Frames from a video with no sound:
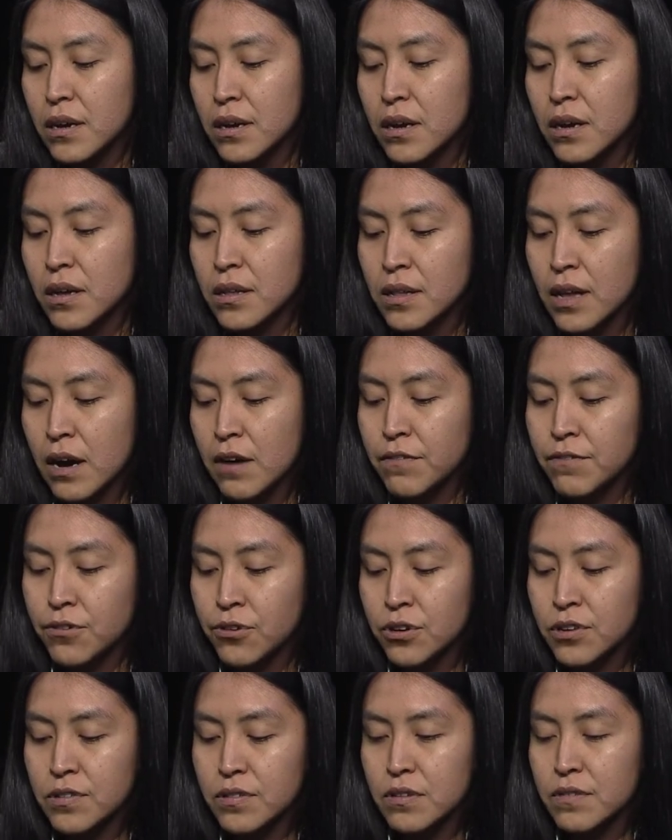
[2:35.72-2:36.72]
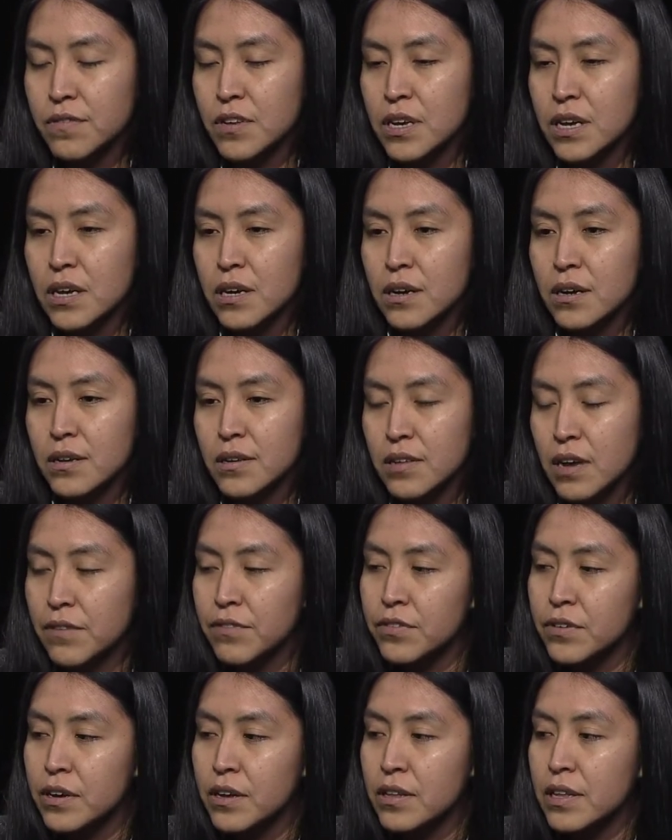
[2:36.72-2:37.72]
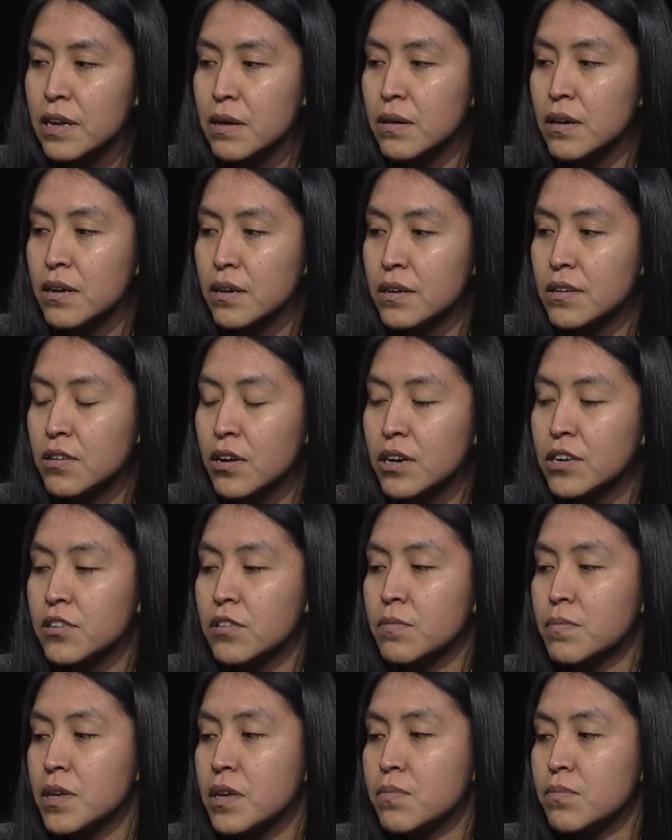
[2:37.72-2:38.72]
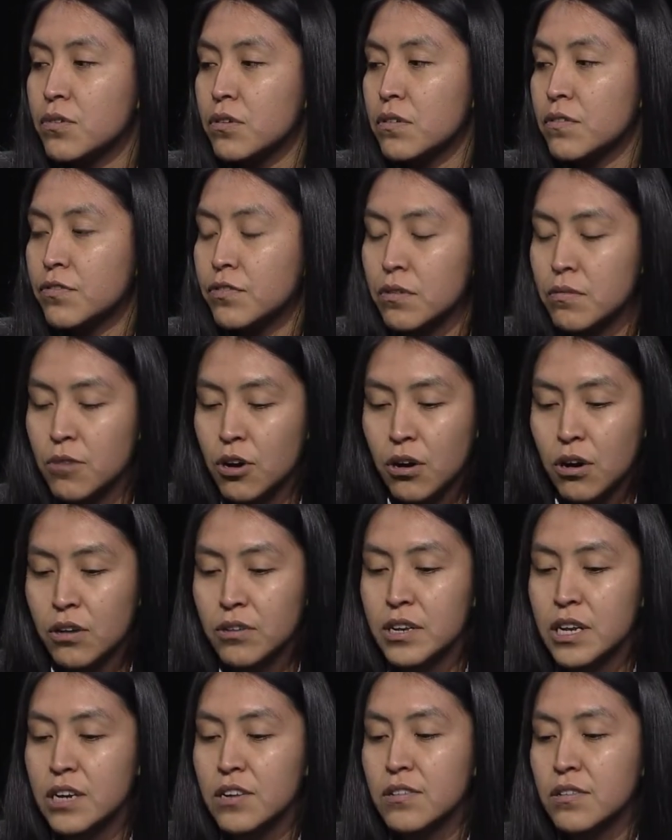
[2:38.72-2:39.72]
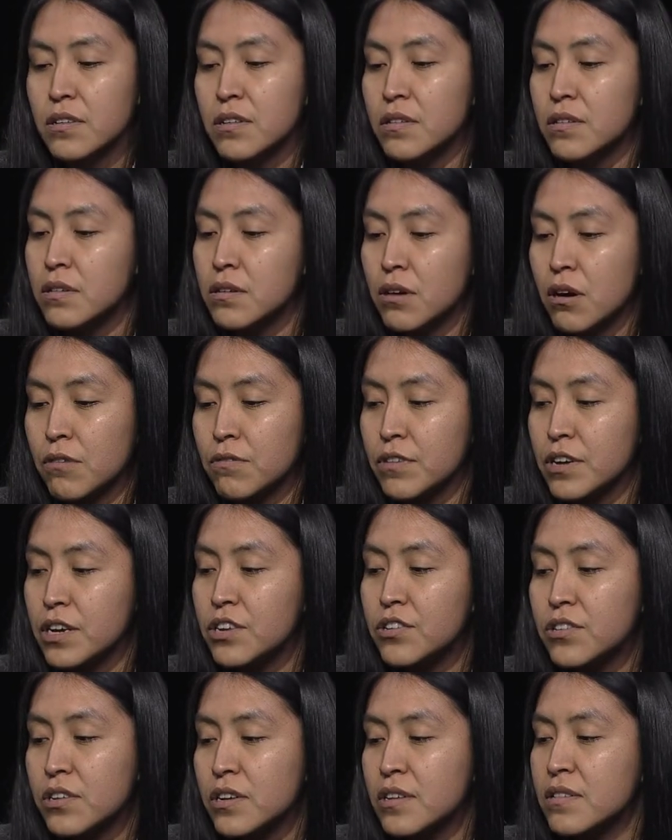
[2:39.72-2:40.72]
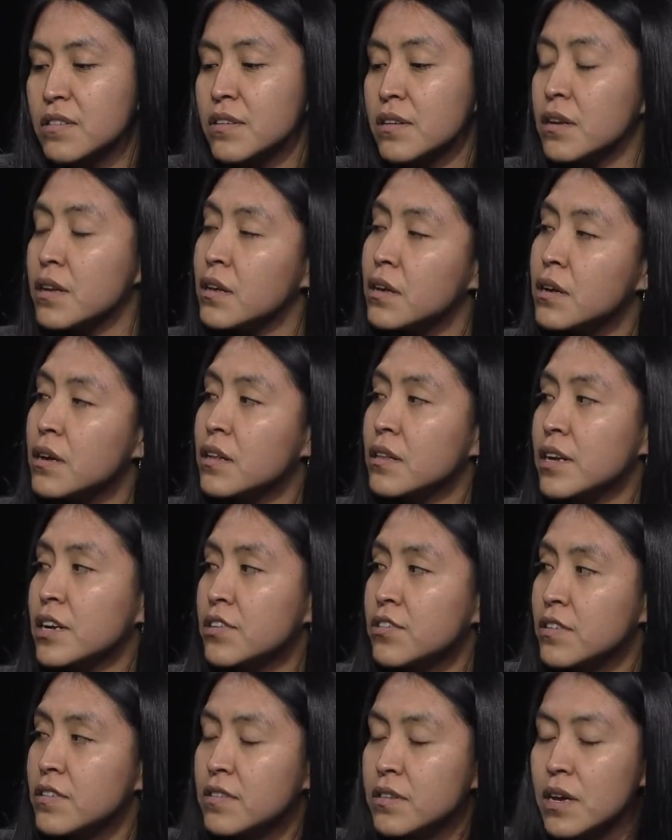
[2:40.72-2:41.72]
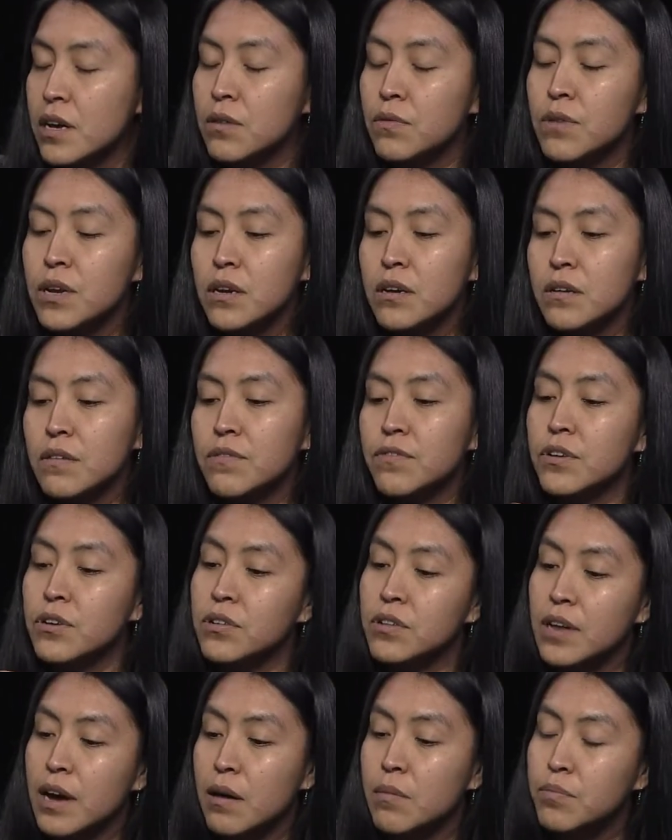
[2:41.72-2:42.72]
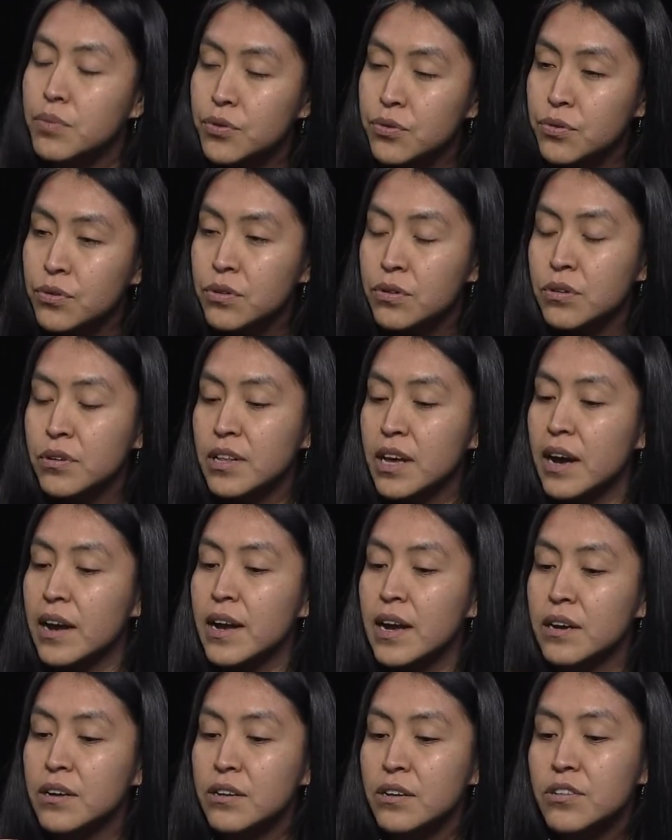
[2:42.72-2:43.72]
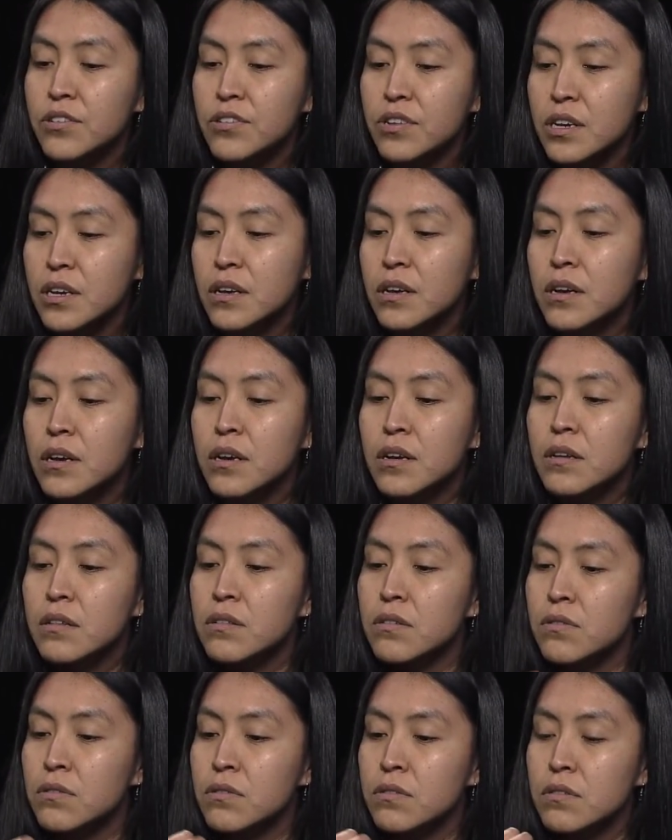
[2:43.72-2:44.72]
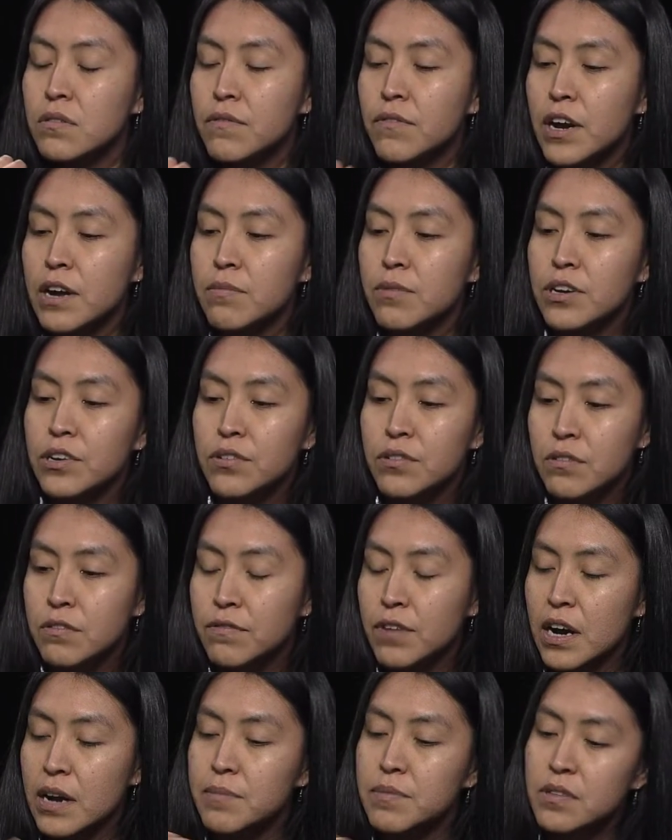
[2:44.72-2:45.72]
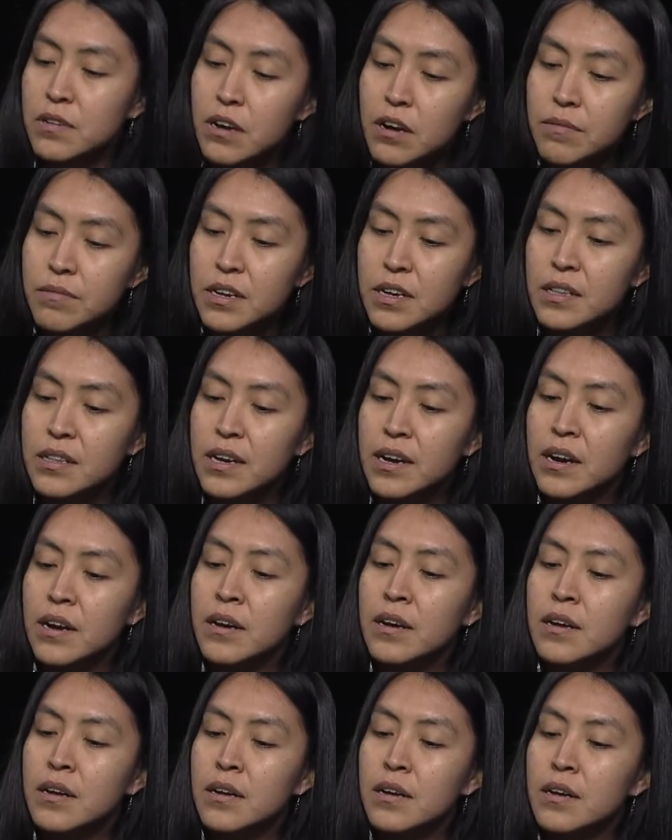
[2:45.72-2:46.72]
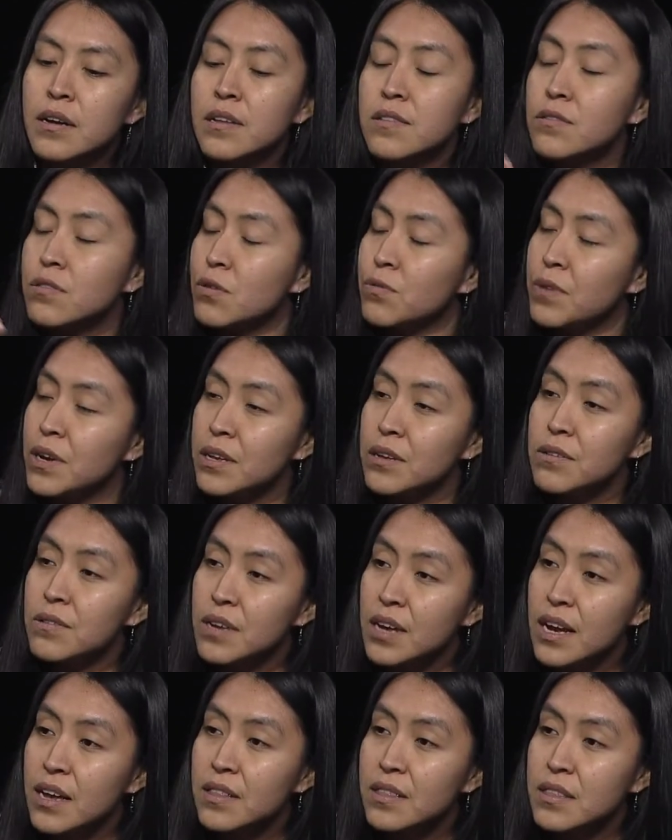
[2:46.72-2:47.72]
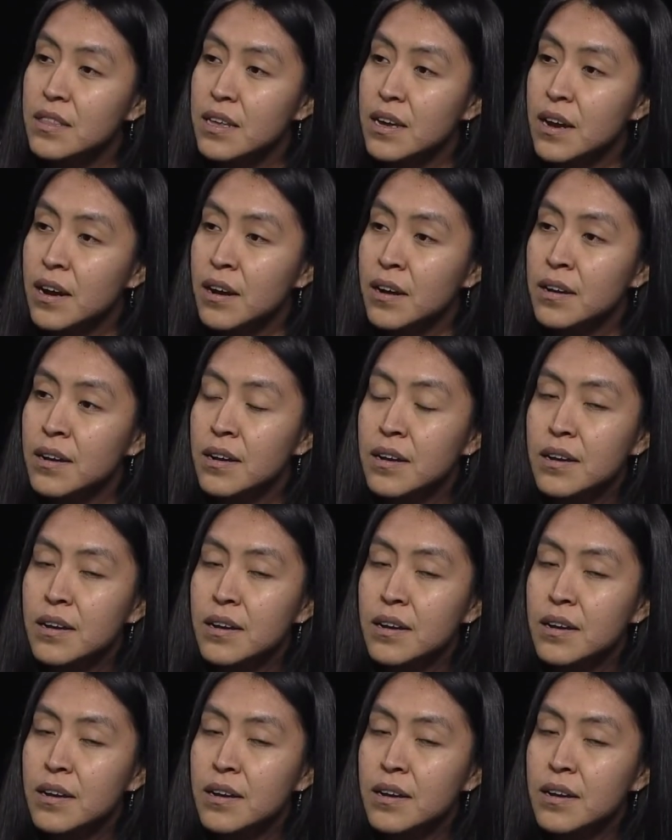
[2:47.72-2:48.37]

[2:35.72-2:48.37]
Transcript: and that force of it definitely touched people from all nations and all regions. And like she said, we could feel that pull, that energy, those vibrational vibes coming there. And so when you get there,